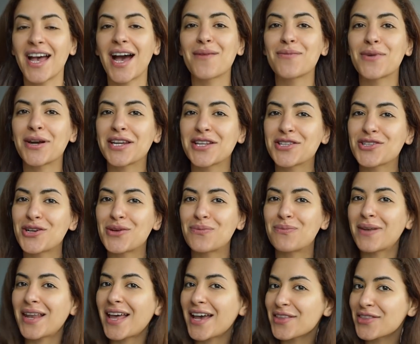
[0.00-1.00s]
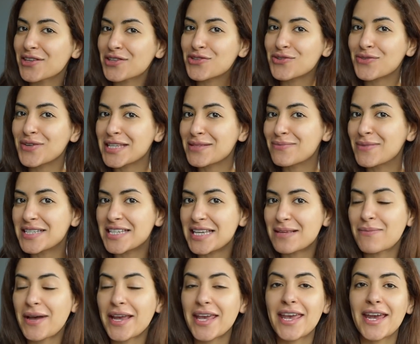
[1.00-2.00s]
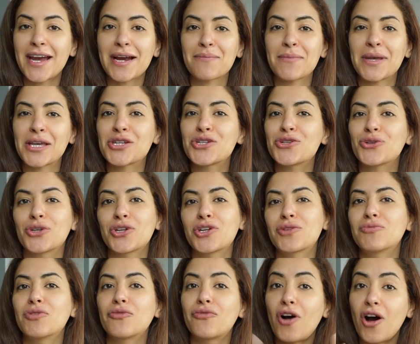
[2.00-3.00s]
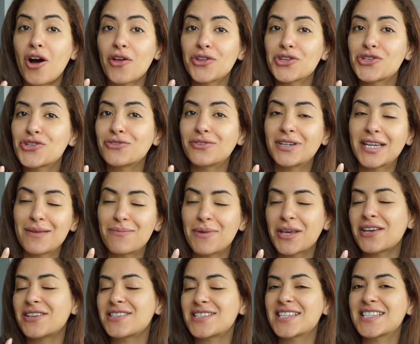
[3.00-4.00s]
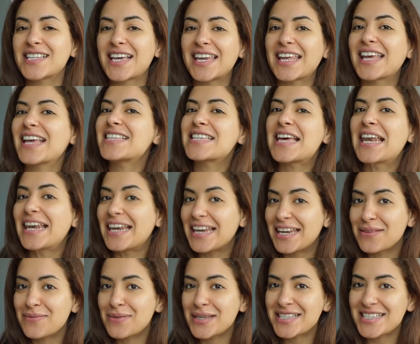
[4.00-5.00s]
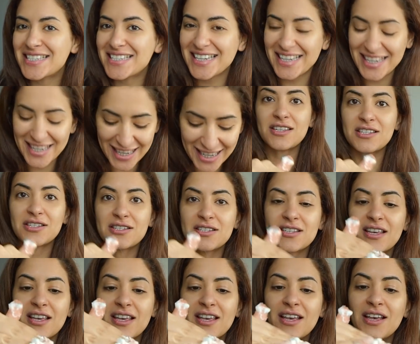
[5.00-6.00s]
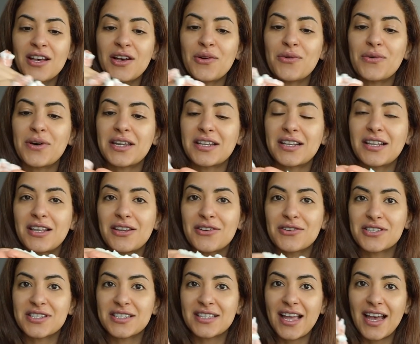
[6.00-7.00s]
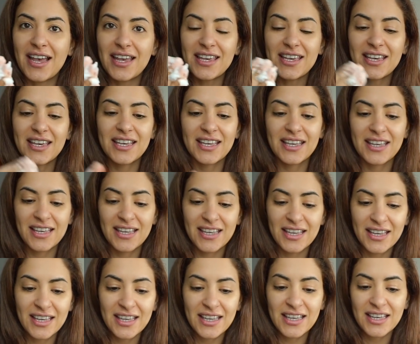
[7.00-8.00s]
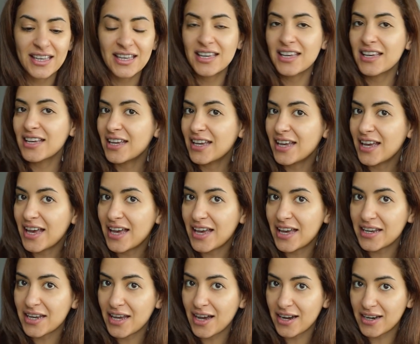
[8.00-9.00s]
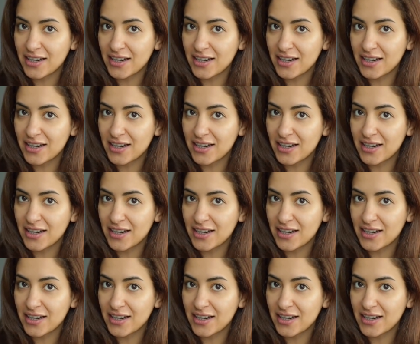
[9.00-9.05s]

I'm ready to apply the treatment in my hair. Make sure you remove all the jewelry because it's gonna get a little bit sticky. This is what it looks like. And I